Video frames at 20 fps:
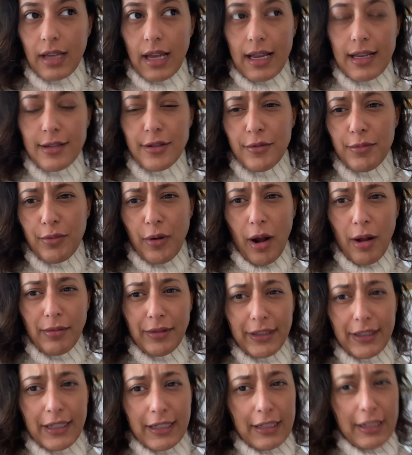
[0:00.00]
as you
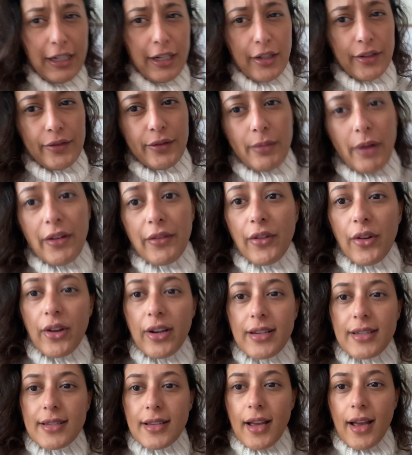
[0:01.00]
probably can hear from my
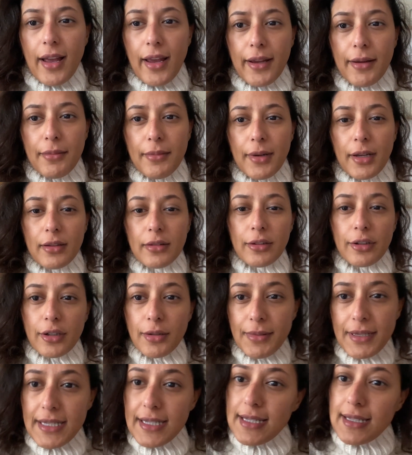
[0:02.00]
voice, I am a
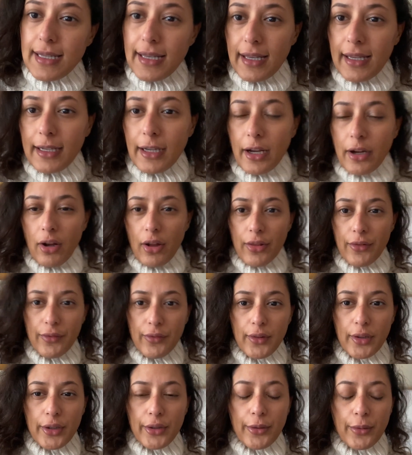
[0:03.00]
little bit sick. I got the
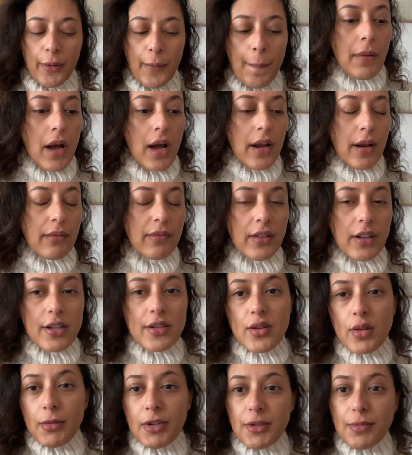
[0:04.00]
flu, but I'm feeling
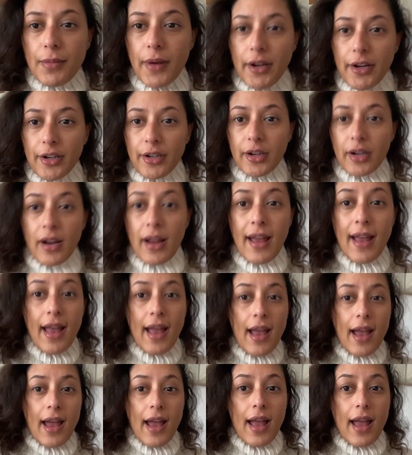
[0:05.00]
so much better.
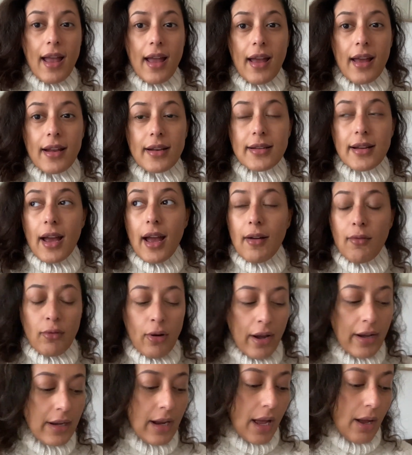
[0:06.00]
And
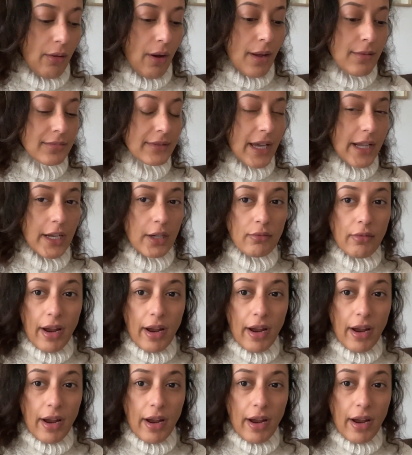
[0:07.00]
right now I'm getting